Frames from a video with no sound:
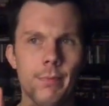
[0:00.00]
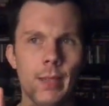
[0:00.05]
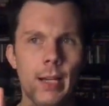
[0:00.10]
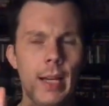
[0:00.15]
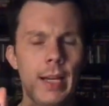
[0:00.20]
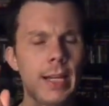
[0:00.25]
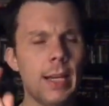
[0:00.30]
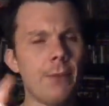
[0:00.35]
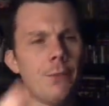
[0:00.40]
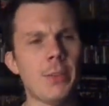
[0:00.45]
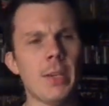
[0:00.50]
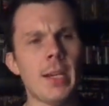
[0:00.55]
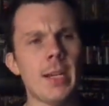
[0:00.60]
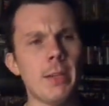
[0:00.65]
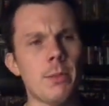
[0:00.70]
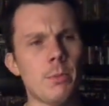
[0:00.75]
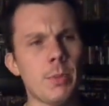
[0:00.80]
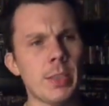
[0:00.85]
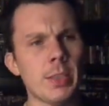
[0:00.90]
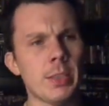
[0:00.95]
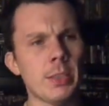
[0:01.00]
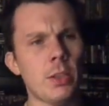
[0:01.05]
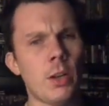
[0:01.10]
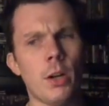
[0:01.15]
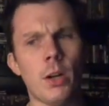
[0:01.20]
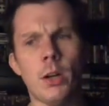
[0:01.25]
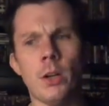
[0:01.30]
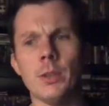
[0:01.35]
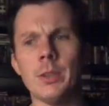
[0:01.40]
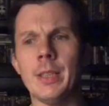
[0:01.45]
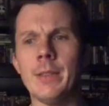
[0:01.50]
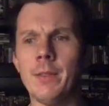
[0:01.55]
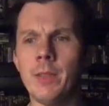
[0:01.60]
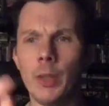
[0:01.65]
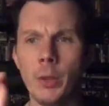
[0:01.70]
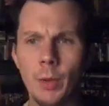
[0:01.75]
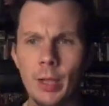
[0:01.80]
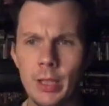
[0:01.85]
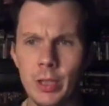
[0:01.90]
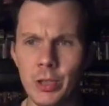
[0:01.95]
I keep forgetting what it's called, even
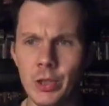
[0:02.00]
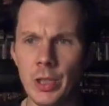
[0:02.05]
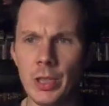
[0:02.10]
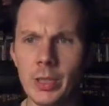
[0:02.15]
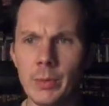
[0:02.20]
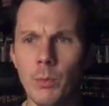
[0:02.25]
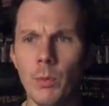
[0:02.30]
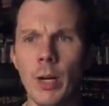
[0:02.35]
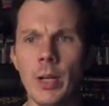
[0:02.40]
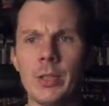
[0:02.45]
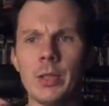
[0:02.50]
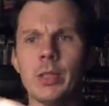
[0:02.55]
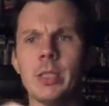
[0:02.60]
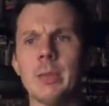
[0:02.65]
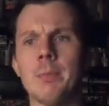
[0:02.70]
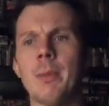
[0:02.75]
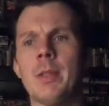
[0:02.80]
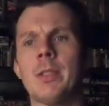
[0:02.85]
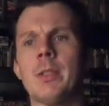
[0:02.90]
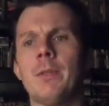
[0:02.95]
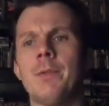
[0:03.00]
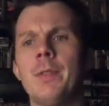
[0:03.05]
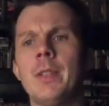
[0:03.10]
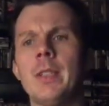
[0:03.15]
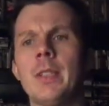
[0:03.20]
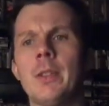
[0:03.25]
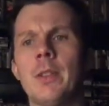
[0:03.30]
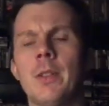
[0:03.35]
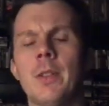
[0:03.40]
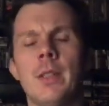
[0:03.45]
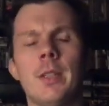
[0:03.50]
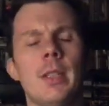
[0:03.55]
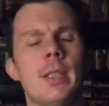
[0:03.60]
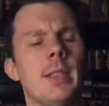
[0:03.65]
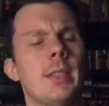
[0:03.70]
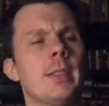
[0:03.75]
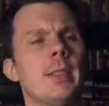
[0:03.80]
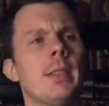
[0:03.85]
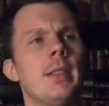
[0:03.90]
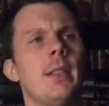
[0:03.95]
though I just watched the special feature on
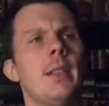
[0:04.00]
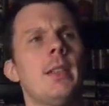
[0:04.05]
this.